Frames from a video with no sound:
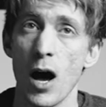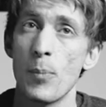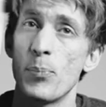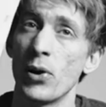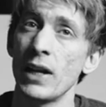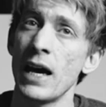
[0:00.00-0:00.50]
I'll
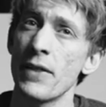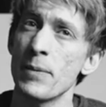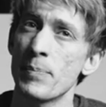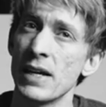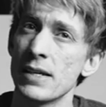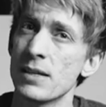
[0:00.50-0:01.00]
pull out the
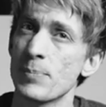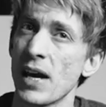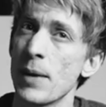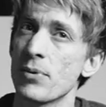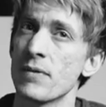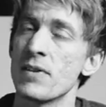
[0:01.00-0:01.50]
piece of
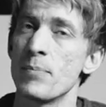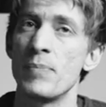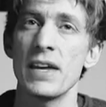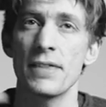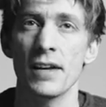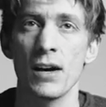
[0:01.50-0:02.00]
paper of the
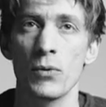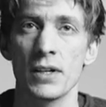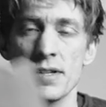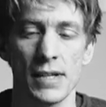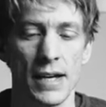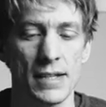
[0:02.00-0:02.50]
bit that I want
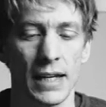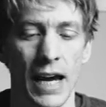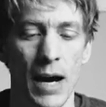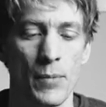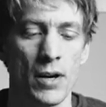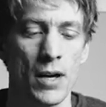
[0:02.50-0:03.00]
to say to
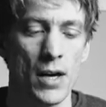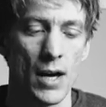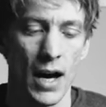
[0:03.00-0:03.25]
camera,